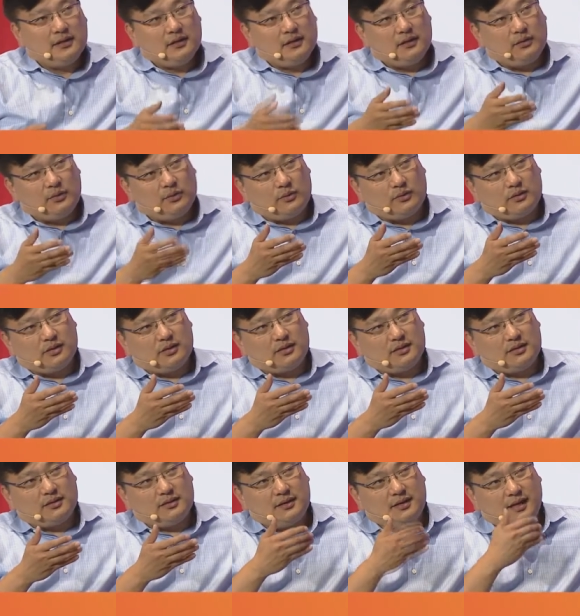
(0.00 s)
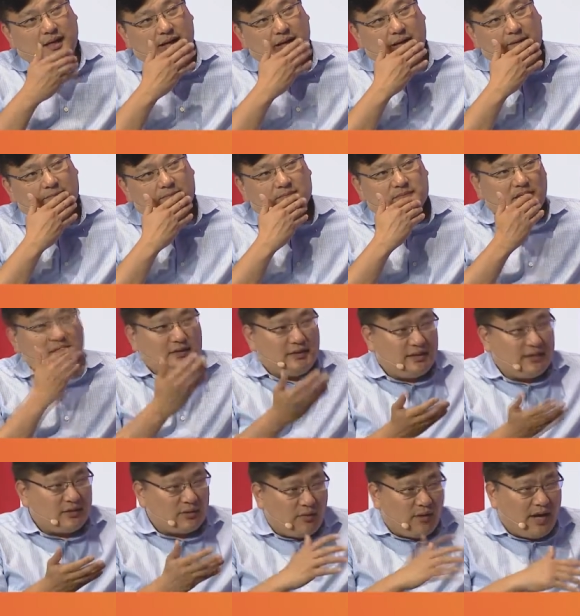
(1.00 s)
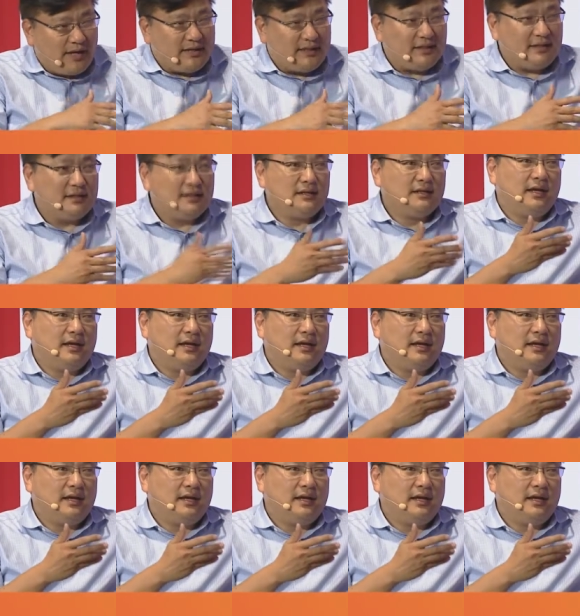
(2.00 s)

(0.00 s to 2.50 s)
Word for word: or um, Didi and Kuaidi,